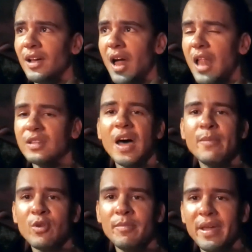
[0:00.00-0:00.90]

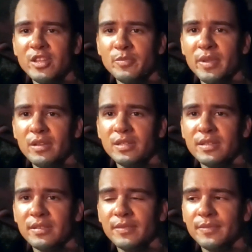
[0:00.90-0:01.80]
library management
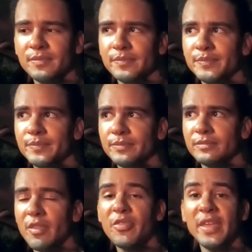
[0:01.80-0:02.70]

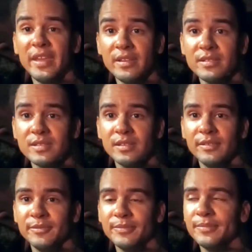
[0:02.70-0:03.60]
things
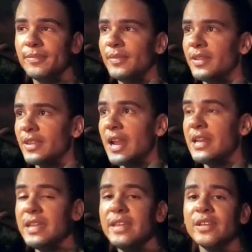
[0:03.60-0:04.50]
that I
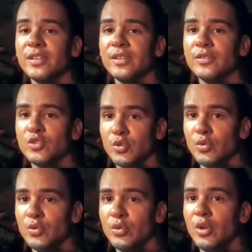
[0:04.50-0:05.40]
needed
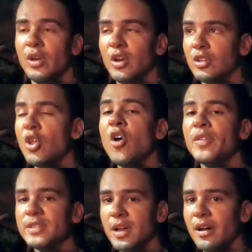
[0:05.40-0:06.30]
to learn the
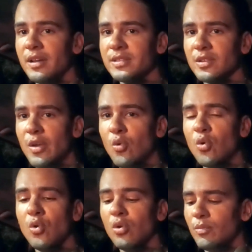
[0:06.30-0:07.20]
task
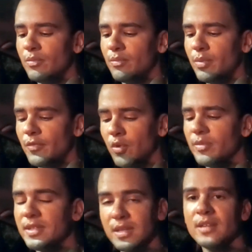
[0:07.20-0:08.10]
or perform
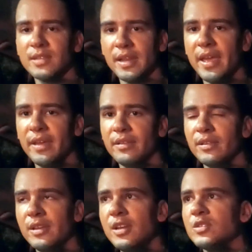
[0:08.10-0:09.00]
the task at hand.
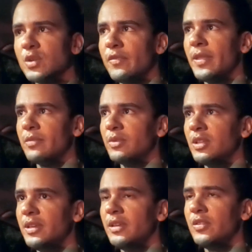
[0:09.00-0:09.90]
So I found that
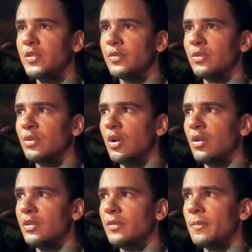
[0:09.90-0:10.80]
really useful
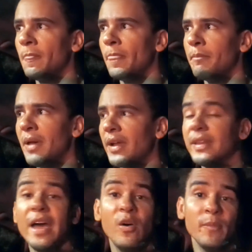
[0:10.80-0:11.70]
on Mac.
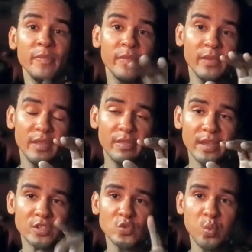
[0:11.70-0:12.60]
Now,
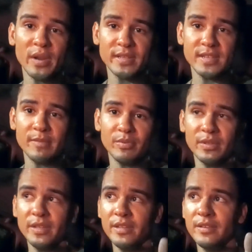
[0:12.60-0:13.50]
that's just one example
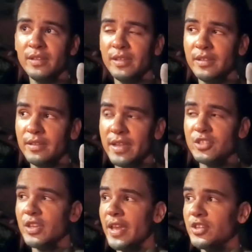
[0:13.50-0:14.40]
in
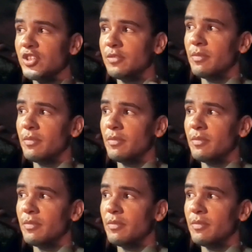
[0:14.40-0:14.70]
education.